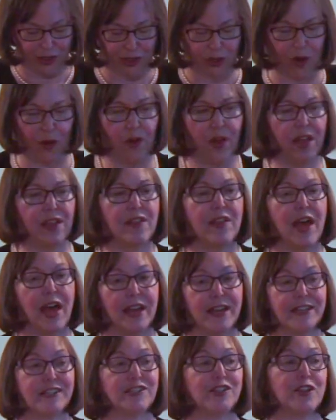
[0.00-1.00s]
So
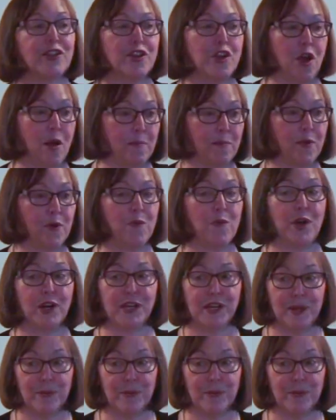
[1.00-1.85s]
that is the number one